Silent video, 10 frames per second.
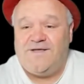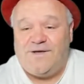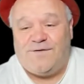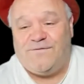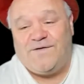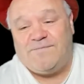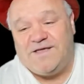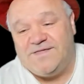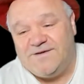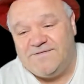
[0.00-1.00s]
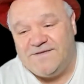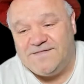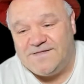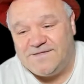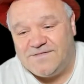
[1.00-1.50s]
on family
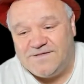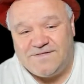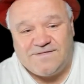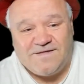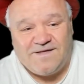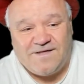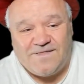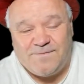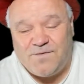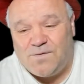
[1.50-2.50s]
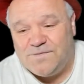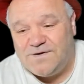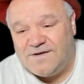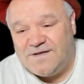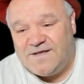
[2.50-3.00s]
duties this at the
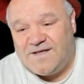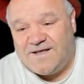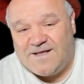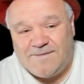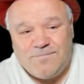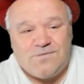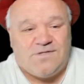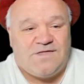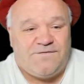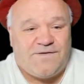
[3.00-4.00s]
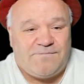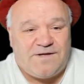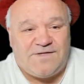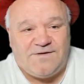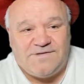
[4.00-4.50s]
moment, emergency
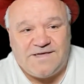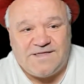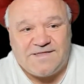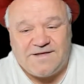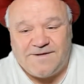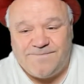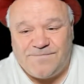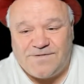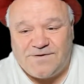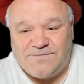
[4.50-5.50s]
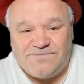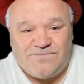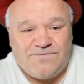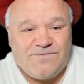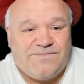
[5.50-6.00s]
family duties. So
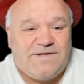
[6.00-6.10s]
we've had